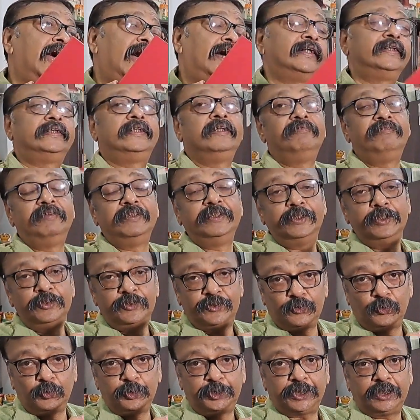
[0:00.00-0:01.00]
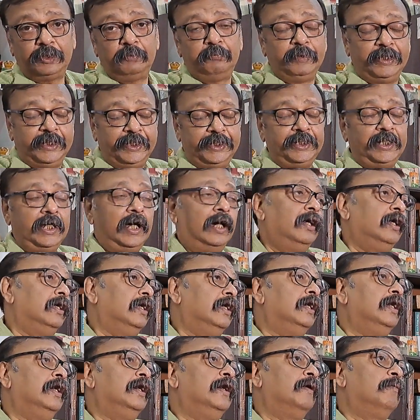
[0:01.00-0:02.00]
active in the social media.
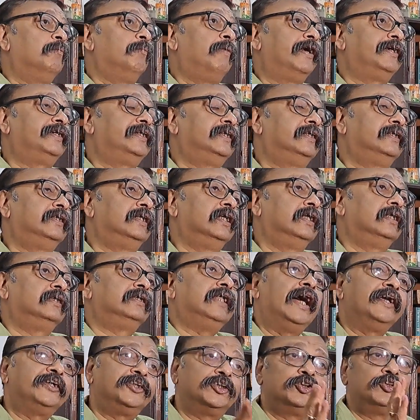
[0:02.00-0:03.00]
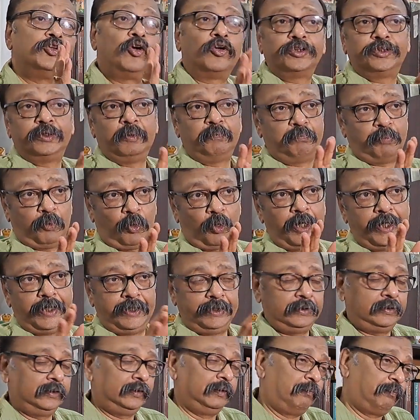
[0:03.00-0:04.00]
But that's not the
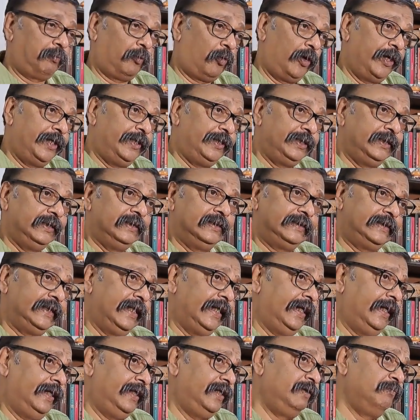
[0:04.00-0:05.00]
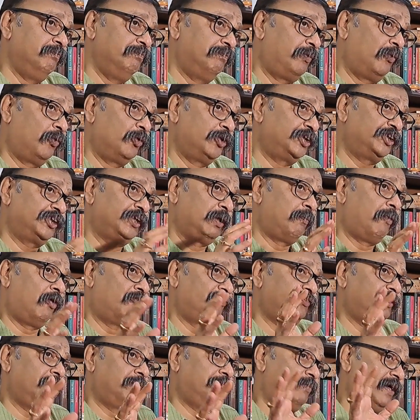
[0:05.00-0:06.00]
point. The point is they import some
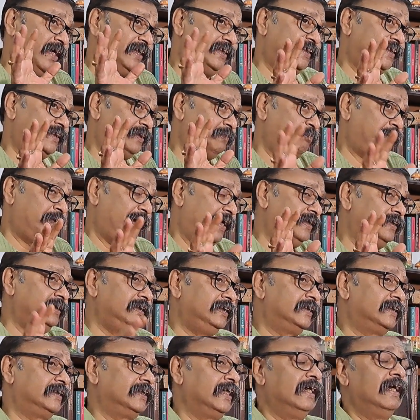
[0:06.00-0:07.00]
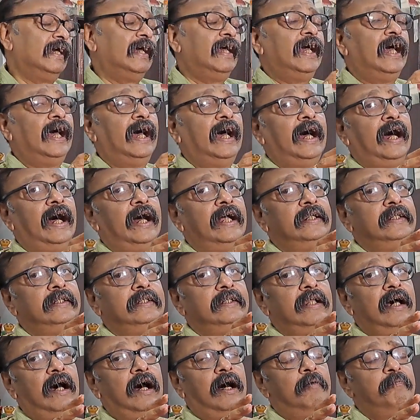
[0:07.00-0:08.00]
of the best pens,
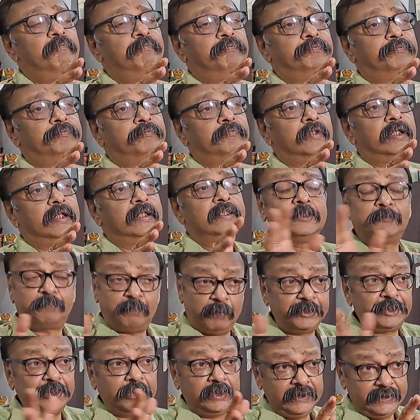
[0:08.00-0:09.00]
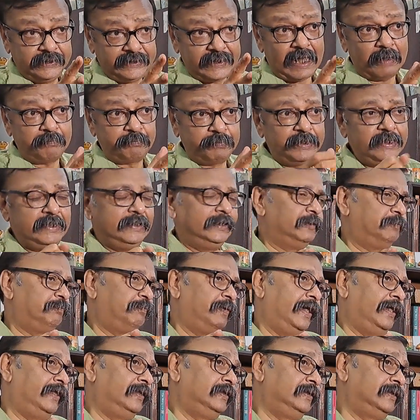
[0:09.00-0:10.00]
and especially Japanese
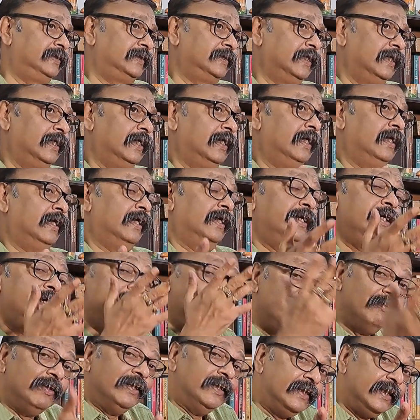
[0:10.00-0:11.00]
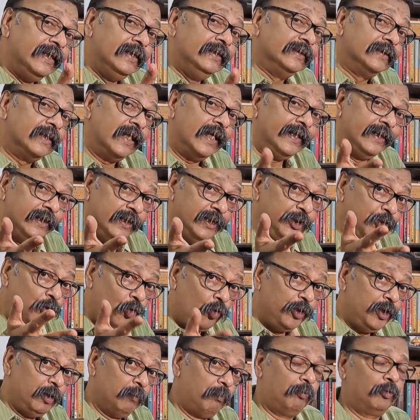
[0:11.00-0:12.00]
pens, even things like
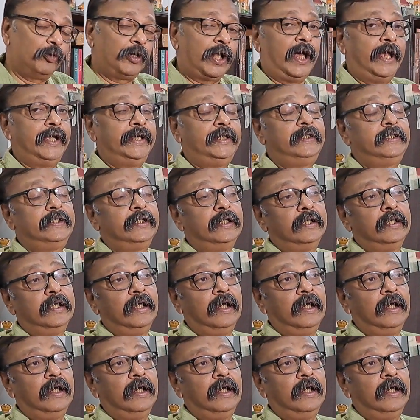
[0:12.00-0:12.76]
Nico Ebonite.